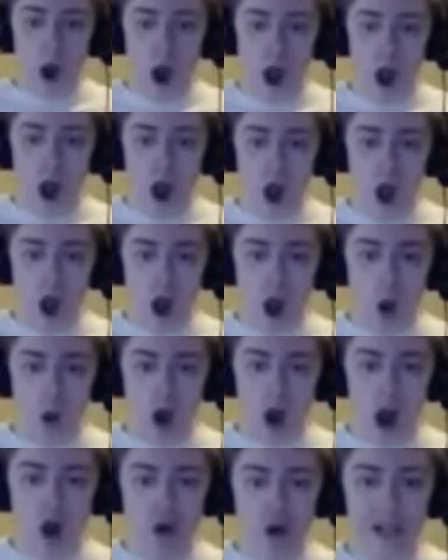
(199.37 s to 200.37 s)

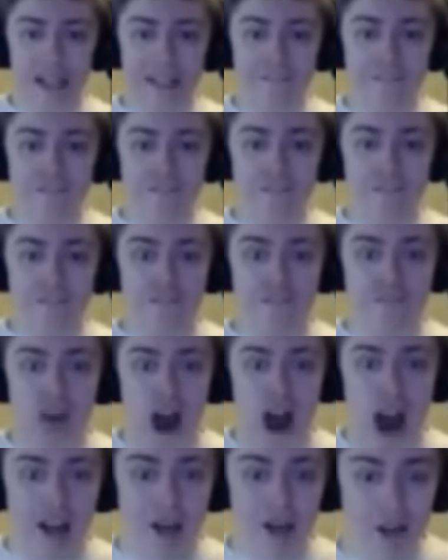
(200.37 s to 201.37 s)
Whoa! Holy
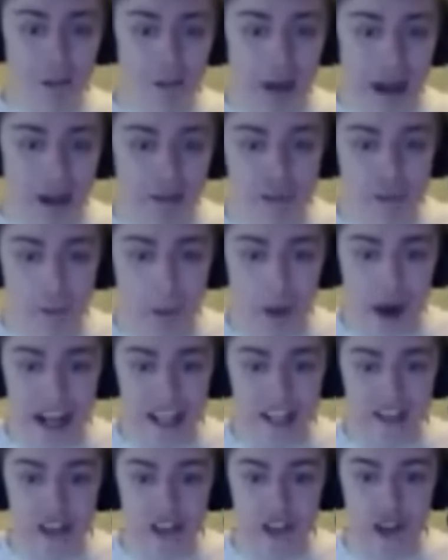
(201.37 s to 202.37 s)
fuck! Beth's
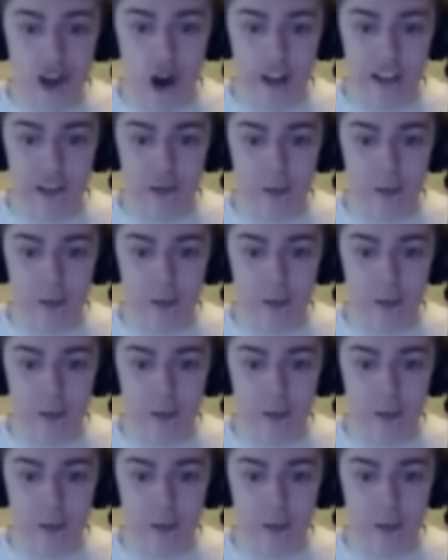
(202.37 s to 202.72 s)
brain just got